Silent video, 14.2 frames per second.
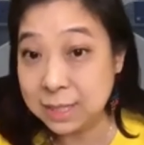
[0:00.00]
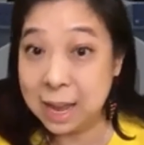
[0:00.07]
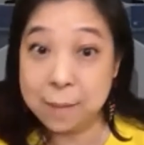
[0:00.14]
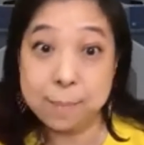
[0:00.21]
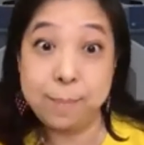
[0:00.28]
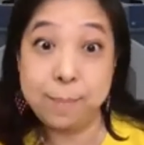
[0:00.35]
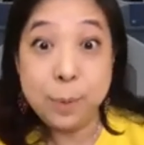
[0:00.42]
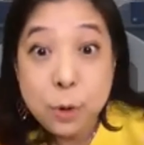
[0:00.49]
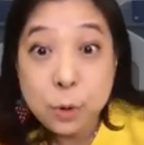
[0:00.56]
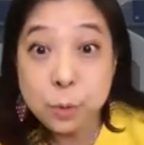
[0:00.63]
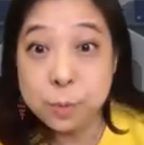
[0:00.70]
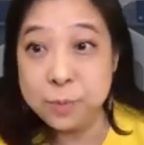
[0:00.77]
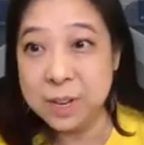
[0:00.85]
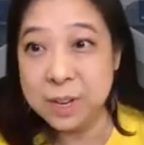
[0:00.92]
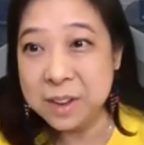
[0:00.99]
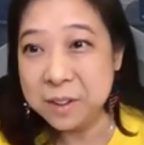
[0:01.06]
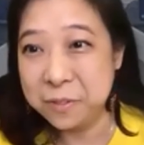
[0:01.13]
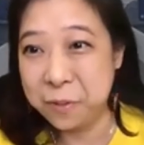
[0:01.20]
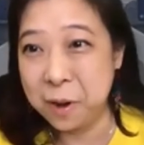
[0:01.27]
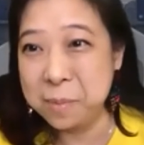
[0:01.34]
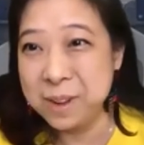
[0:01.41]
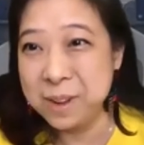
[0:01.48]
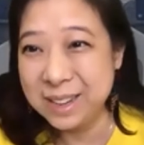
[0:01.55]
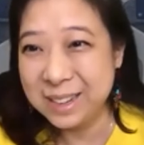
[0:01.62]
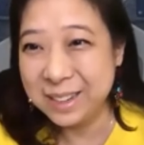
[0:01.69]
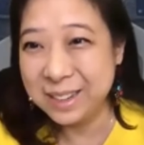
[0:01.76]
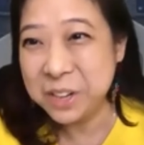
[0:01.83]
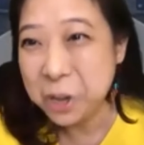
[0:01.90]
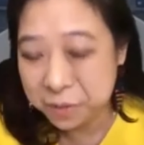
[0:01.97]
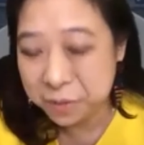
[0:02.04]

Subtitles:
bloomed from COVID.